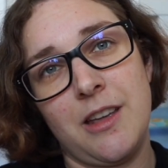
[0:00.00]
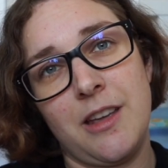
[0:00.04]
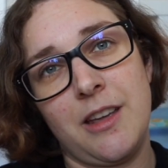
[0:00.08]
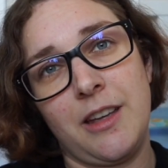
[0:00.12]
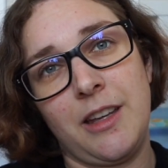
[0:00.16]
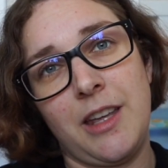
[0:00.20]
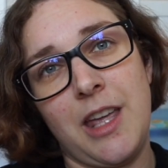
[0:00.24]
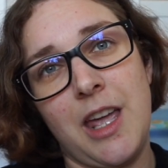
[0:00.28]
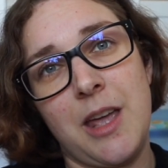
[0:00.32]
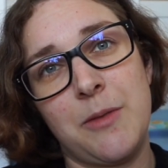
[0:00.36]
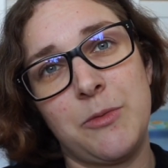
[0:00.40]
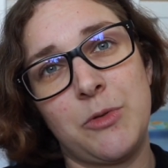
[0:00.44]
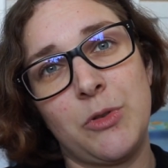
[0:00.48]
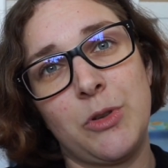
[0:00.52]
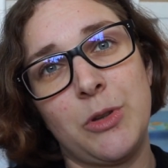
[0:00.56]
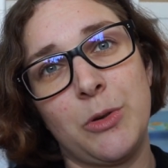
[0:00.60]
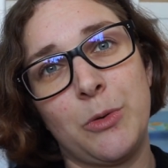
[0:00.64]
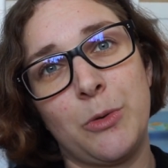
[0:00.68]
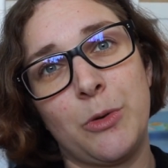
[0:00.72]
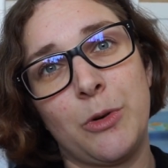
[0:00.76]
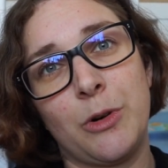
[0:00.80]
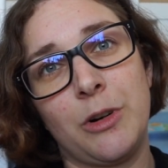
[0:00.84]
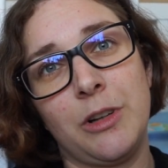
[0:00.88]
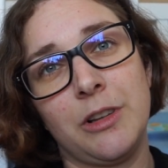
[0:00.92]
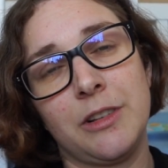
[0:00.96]
came to
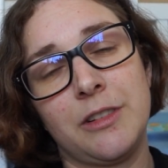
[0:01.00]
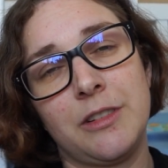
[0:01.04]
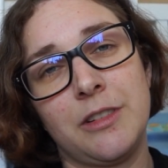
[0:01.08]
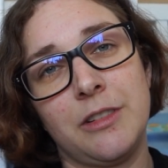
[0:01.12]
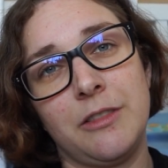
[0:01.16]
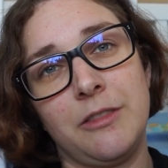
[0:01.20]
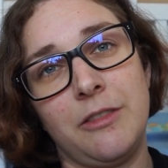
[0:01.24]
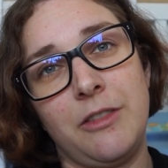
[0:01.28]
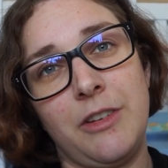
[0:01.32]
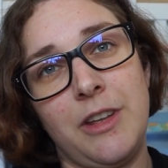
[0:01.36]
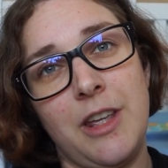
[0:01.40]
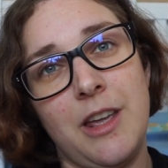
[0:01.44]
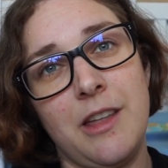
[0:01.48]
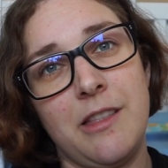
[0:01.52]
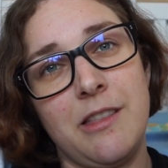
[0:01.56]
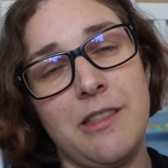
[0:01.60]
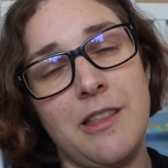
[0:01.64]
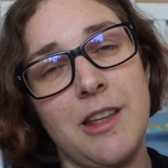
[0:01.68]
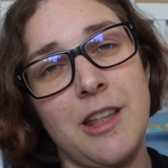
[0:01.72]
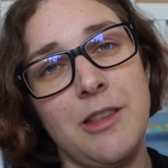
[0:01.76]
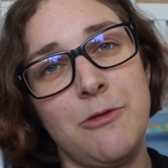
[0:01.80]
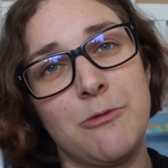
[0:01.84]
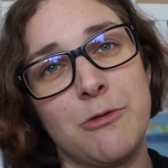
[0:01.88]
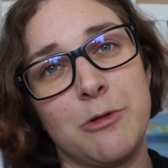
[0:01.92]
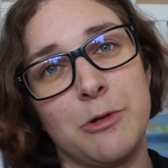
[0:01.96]
the world via
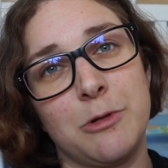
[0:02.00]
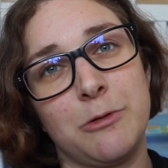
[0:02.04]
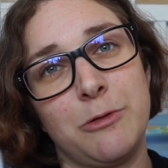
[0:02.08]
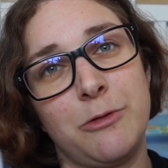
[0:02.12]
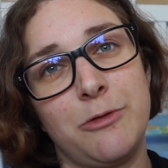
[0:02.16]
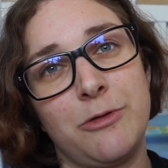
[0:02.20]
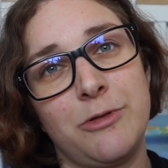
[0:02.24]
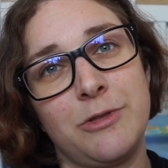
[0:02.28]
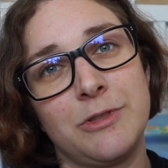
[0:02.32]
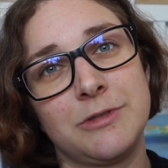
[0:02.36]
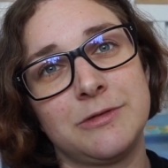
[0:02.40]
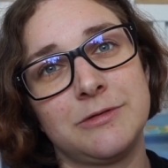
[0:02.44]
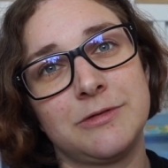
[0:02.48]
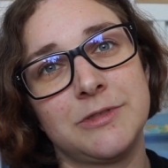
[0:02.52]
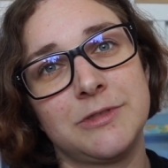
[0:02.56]
sunroof.